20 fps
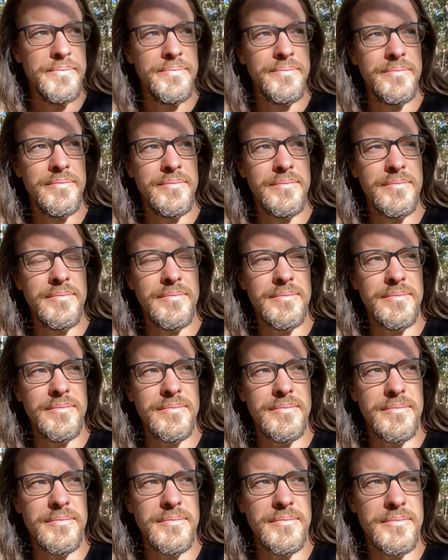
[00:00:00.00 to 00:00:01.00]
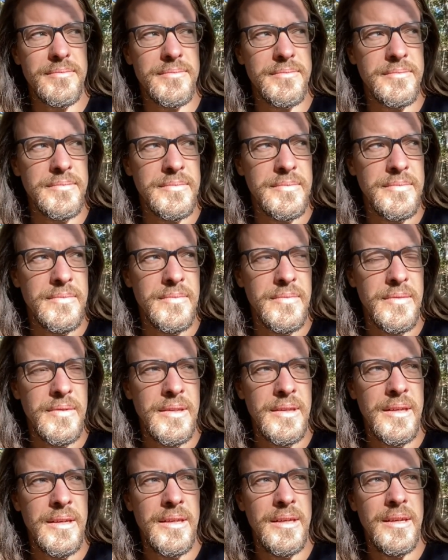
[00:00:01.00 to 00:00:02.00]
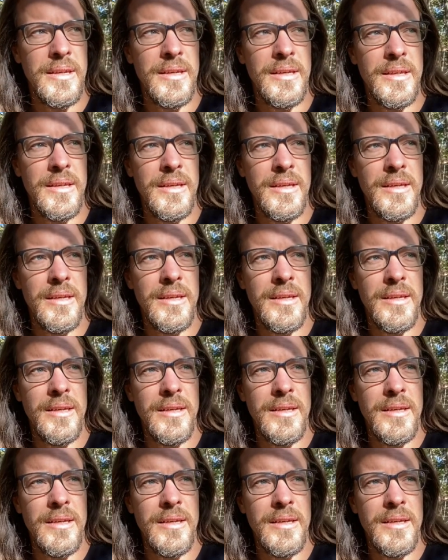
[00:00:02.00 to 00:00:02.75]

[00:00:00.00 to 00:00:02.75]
Nothing is said.